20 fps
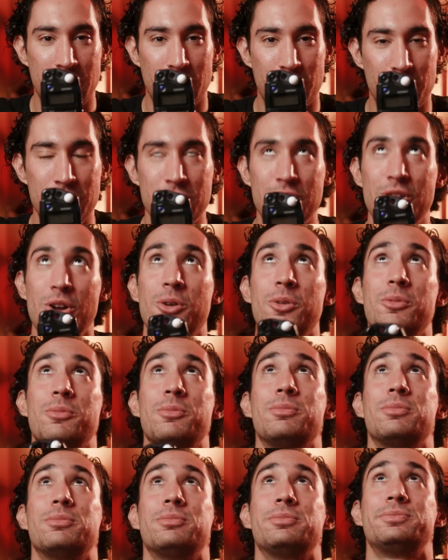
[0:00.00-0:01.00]
Here you go.
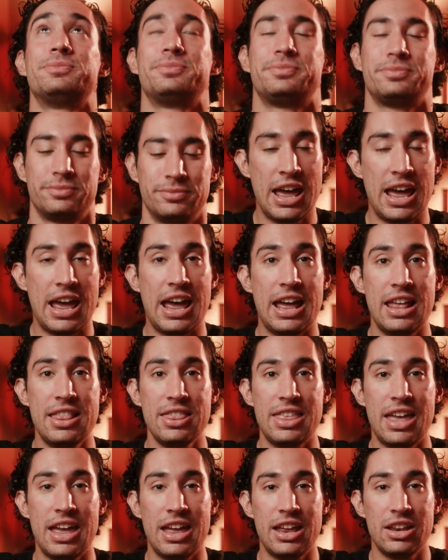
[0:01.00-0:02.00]

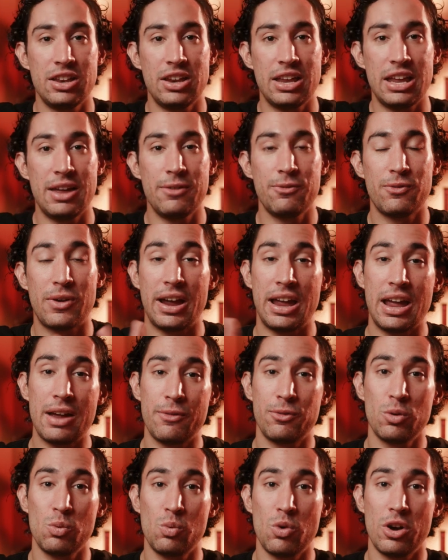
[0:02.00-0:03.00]
And then if I
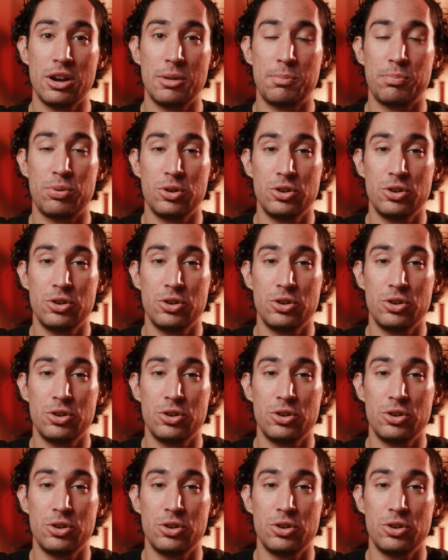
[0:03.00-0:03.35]
ever want to